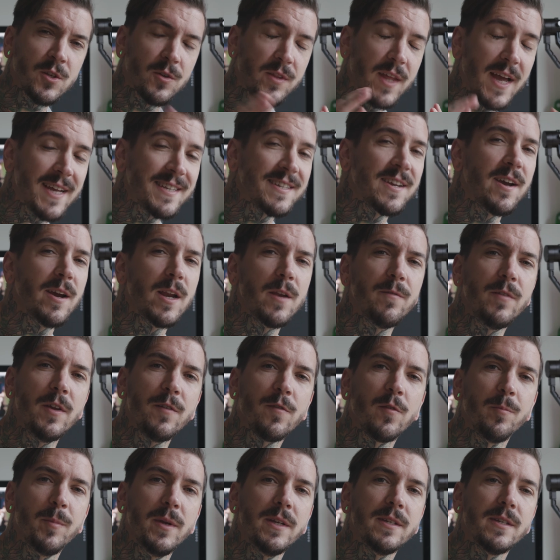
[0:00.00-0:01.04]
So that's kind of
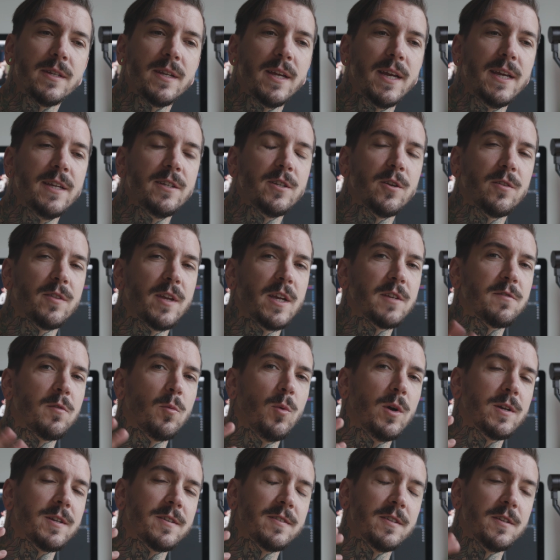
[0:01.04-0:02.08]
it for me today. So thanks
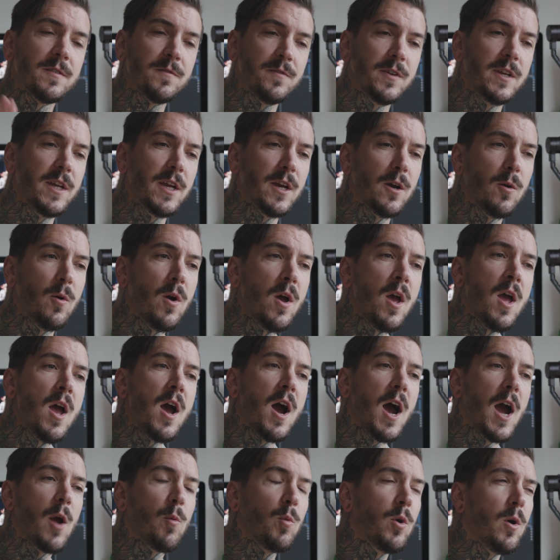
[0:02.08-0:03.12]
for watching this video.
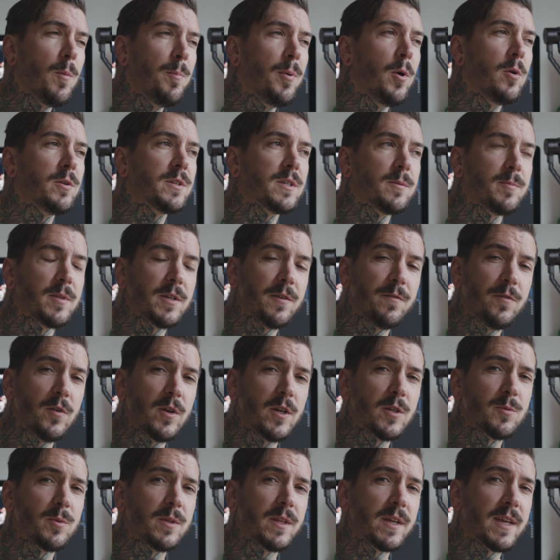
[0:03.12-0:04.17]
I will post some of the
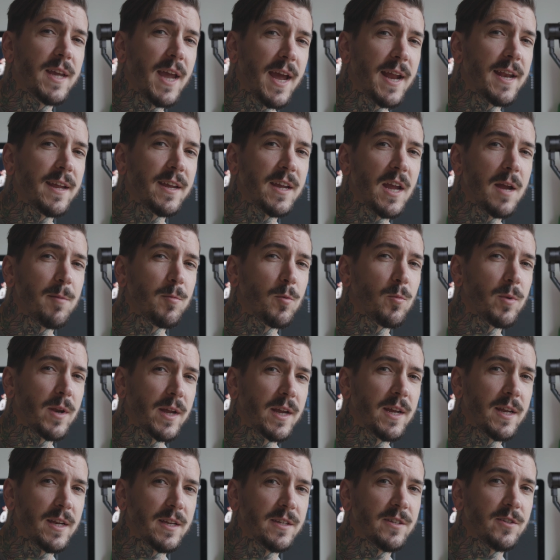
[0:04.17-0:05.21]
footage with the Canon camera when
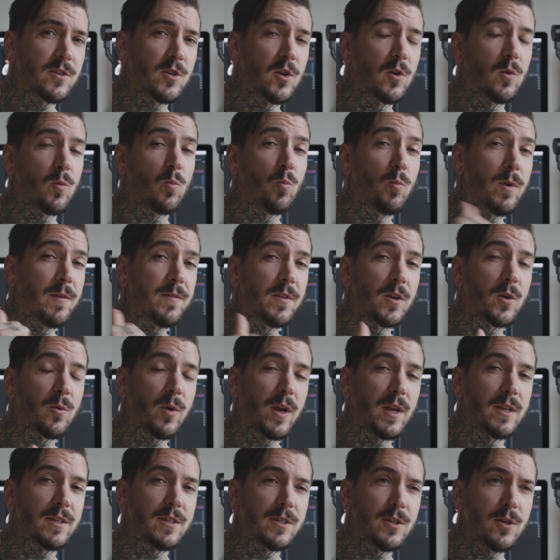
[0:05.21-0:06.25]
I get it soon with the
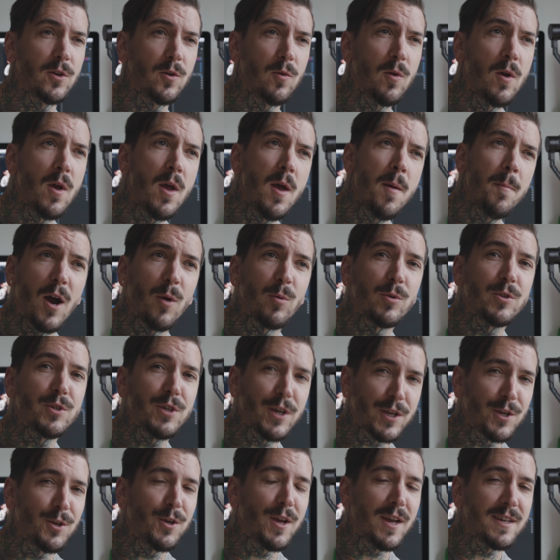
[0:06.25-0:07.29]
Crane 2. I will
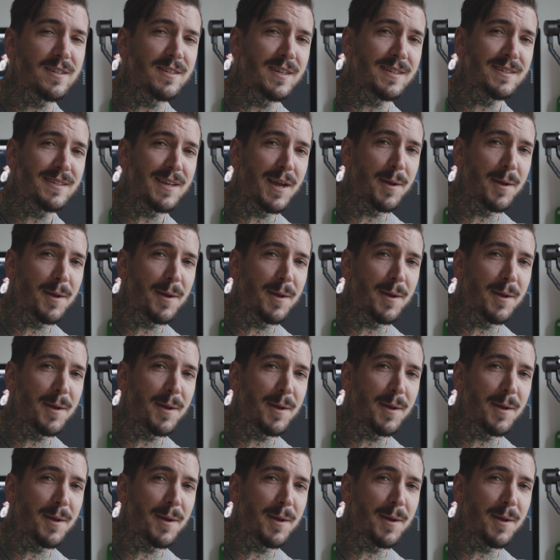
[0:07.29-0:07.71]
check you guys next